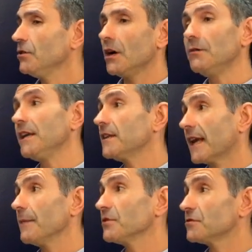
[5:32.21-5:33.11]
not only in the
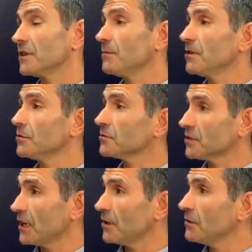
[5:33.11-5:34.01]
chemistry but
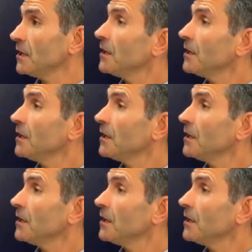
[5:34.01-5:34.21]
also